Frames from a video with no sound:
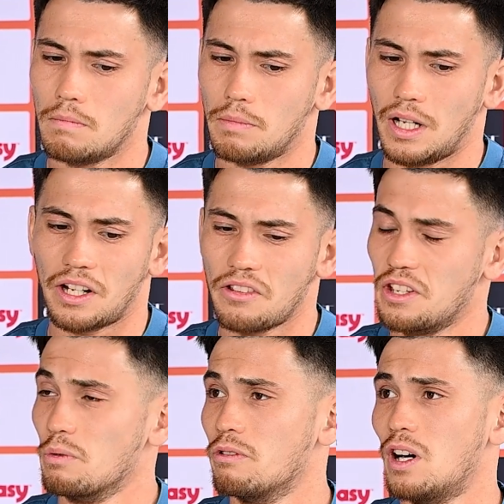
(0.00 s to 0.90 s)
I don't
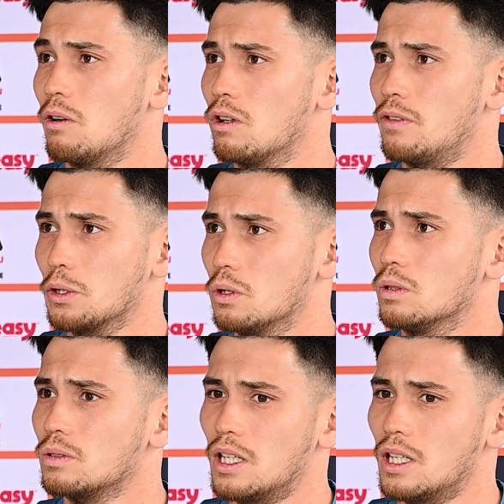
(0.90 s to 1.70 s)
think we're far off at all.